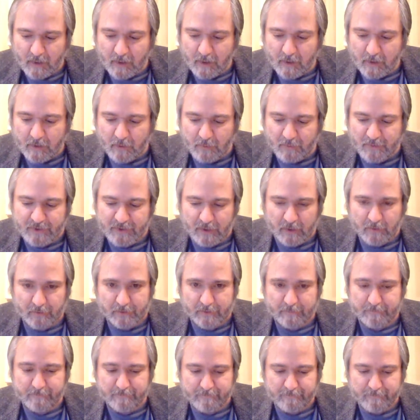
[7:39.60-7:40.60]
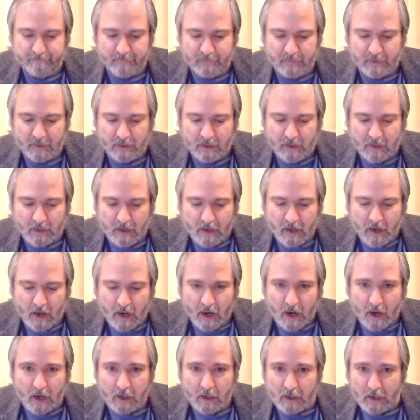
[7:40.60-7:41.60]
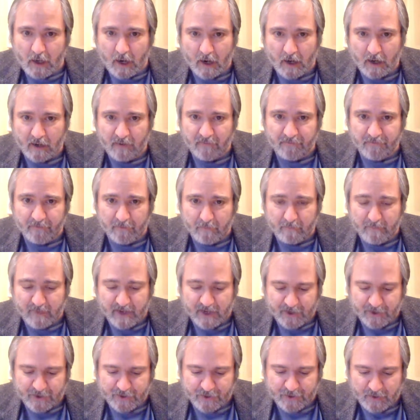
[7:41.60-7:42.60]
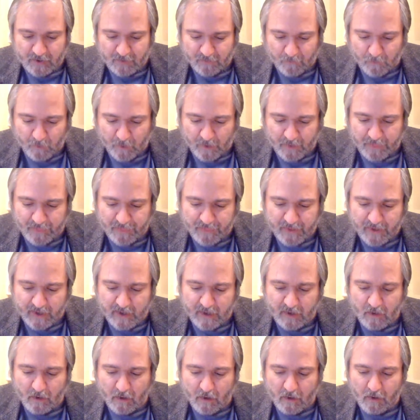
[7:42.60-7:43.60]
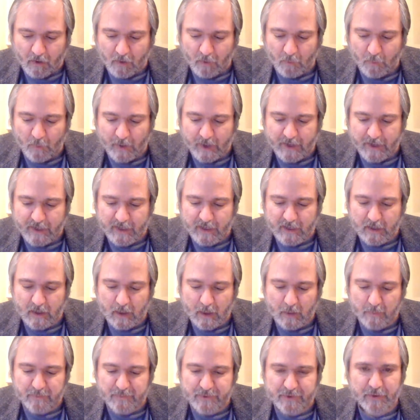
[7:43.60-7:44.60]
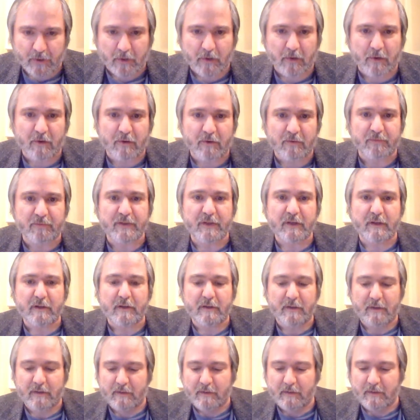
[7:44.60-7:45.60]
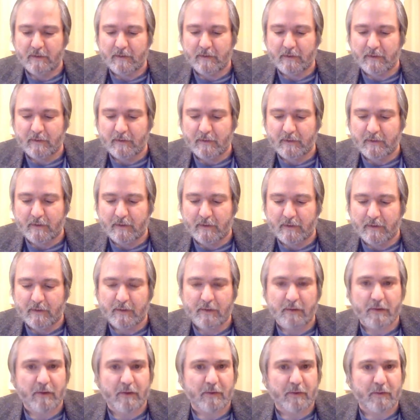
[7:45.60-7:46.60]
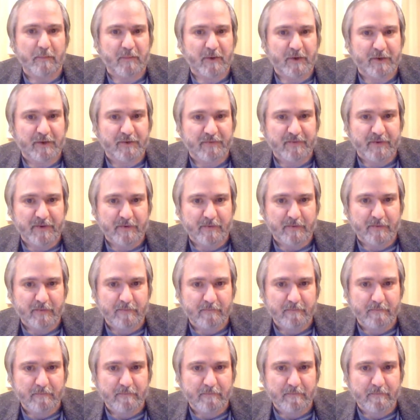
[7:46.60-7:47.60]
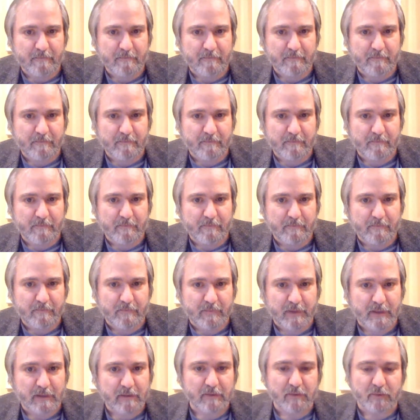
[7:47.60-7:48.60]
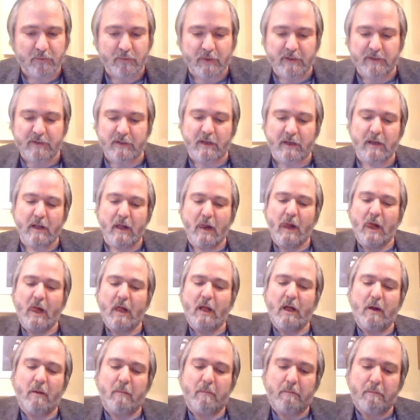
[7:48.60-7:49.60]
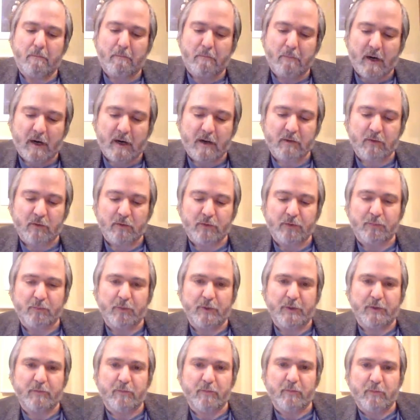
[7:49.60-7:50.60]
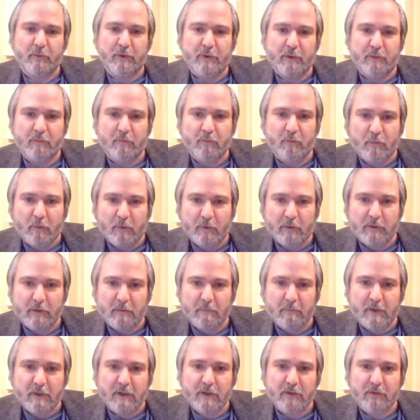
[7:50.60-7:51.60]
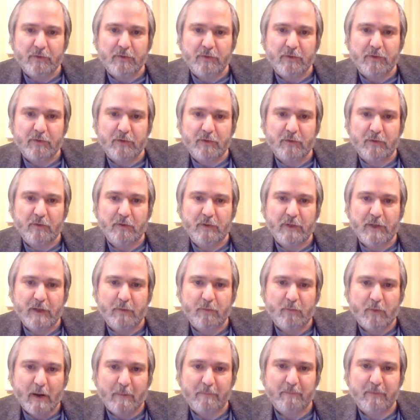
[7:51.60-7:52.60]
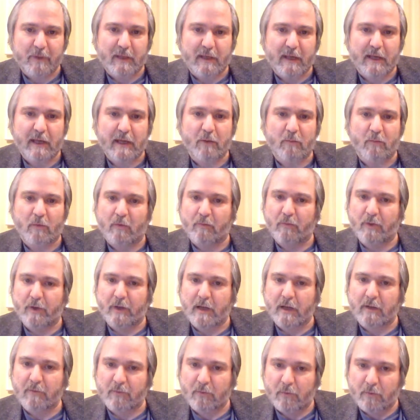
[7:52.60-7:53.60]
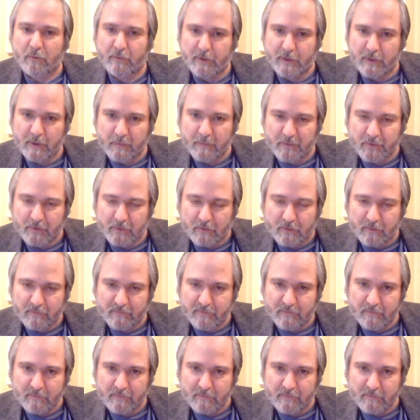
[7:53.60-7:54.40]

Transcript: The result confirmation of one thing already observed and another much feared. That's what I say. Models, we, we work the models until they replicate what we have already observed.